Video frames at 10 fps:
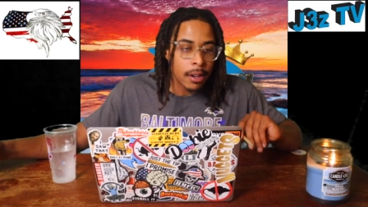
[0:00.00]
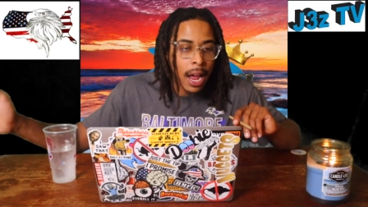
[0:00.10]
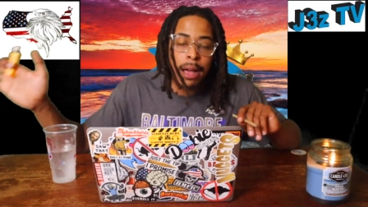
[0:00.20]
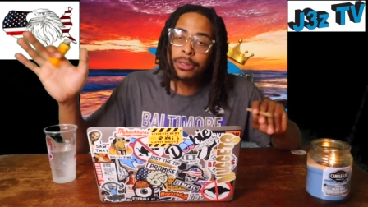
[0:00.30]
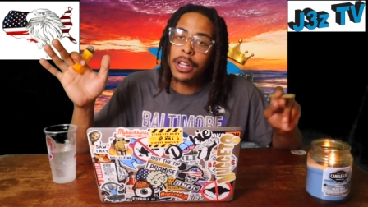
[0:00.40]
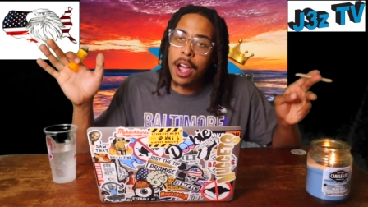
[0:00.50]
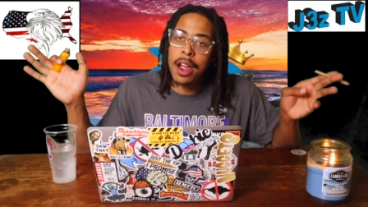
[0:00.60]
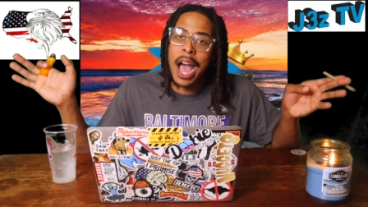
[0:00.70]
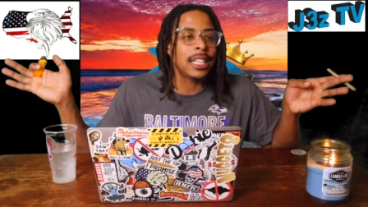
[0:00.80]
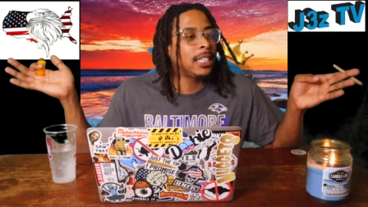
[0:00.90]
I'm
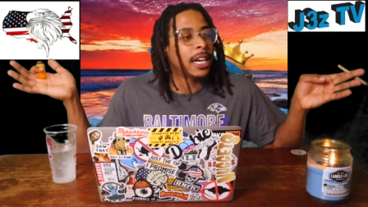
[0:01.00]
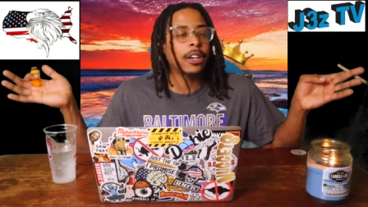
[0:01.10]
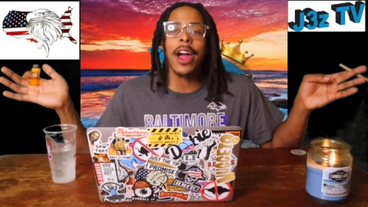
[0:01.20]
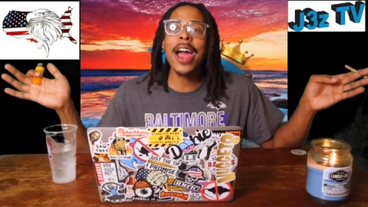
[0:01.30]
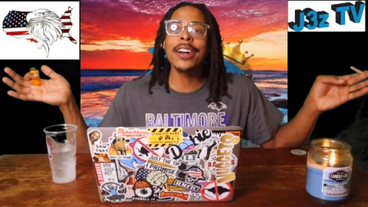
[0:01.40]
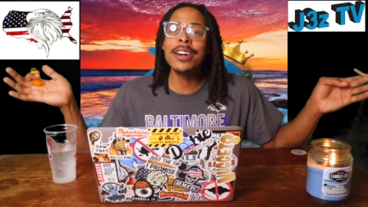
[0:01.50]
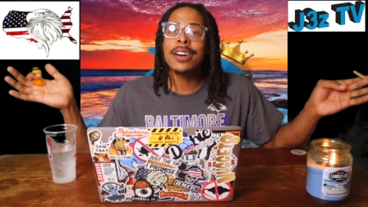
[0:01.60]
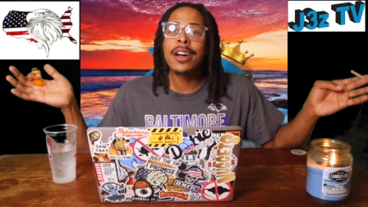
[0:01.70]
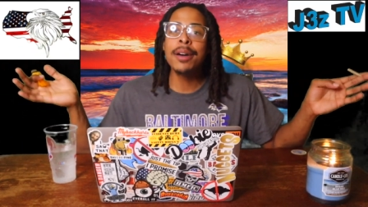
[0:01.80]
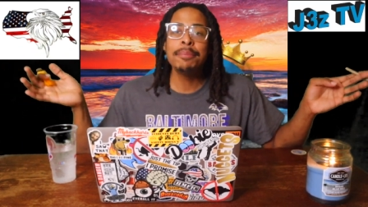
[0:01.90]
sorry, I said
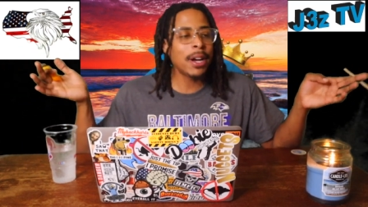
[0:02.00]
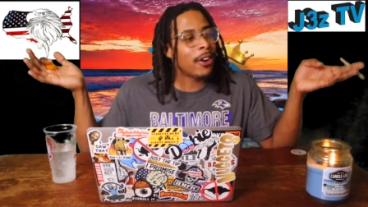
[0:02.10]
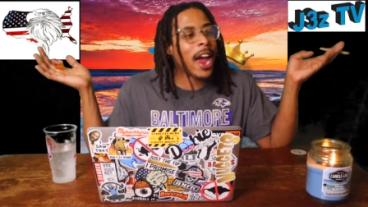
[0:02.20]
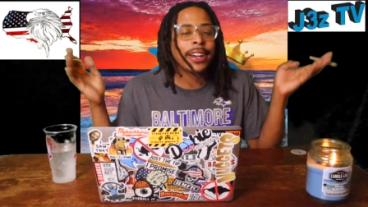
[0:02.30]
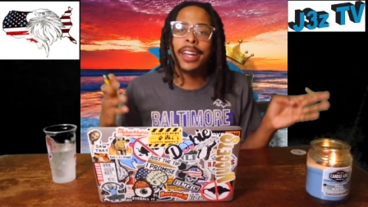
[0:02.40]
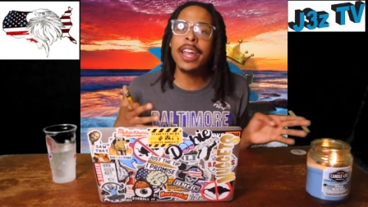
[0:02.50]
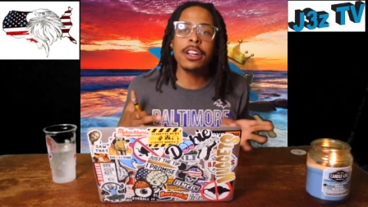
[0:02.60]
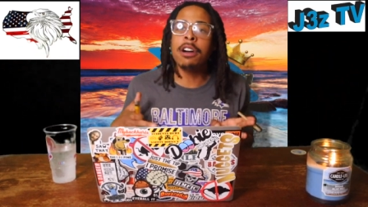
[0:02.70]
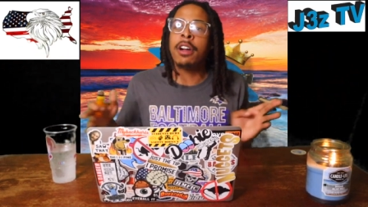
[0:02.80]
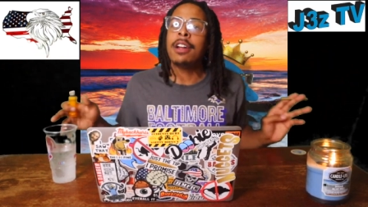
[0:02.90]
cracker, but cracker ain't
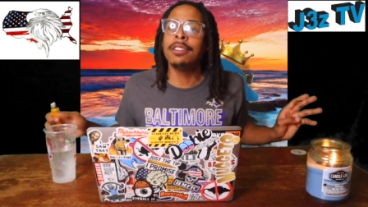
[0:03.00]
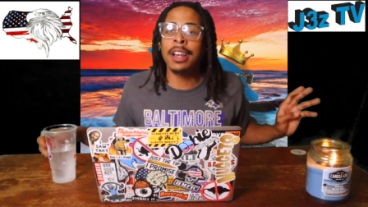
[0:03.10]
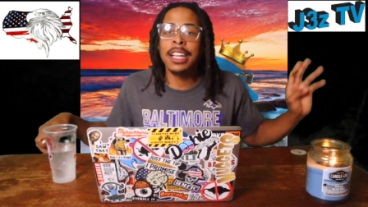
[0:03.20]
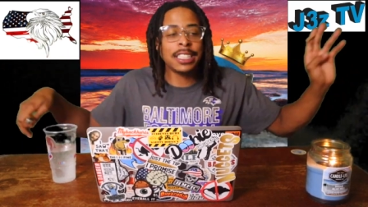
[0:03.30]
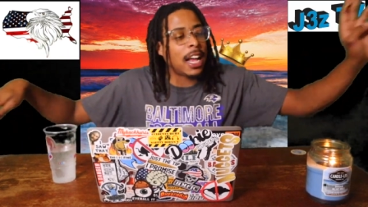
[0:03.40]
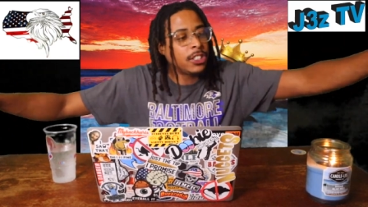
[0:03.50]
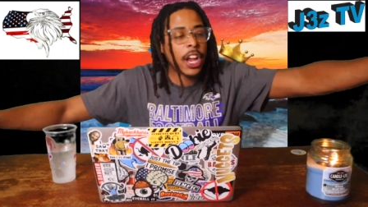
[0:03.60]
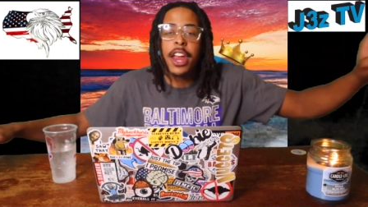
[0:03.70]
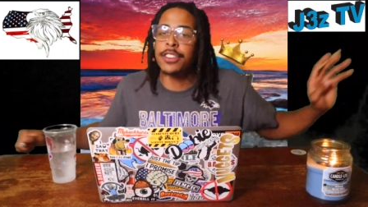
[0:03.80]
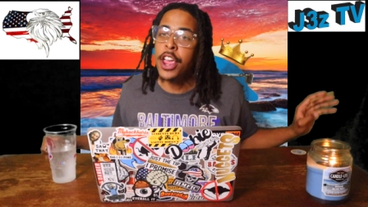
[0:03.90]
gonna hurt unless I
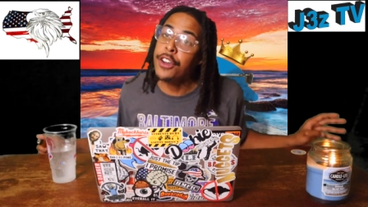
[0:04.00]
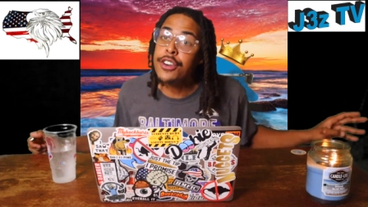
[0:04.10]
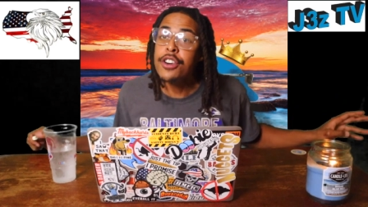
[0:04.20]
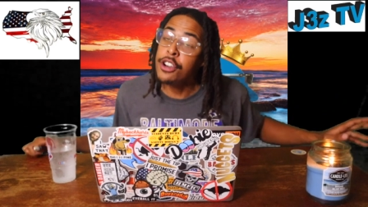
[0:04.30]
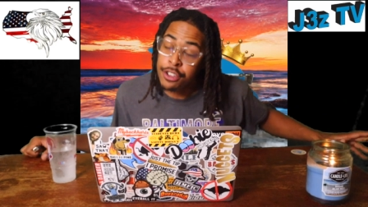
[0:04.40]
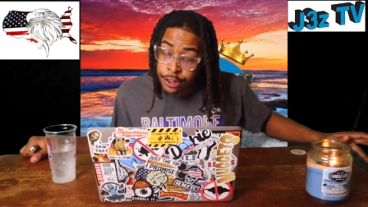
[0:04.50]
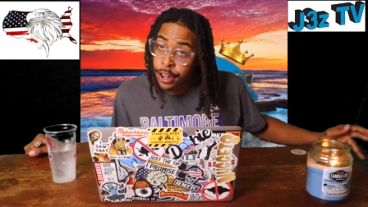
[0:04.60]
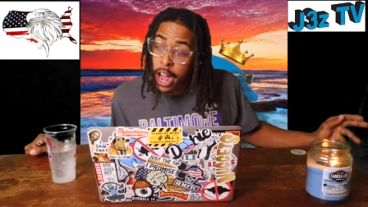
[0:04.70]
say nigga.